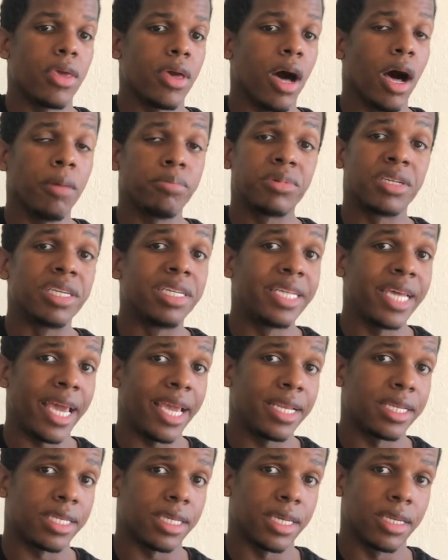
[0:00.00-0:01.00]
up to
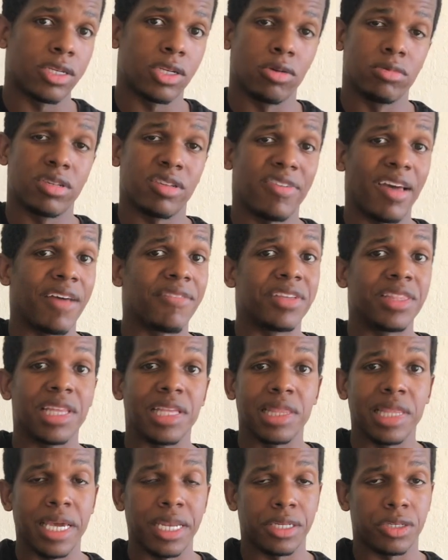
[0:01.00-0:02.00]
date in terms of having the
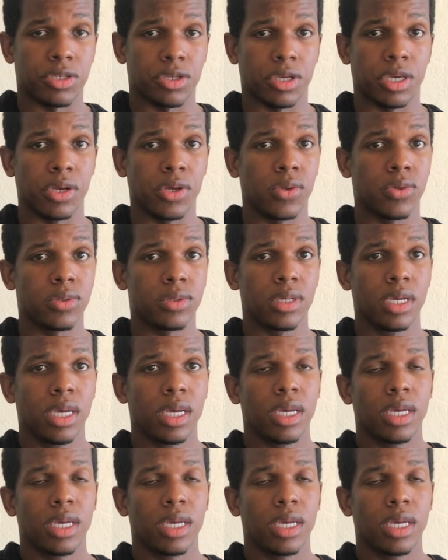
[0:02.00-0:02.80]
latest skills.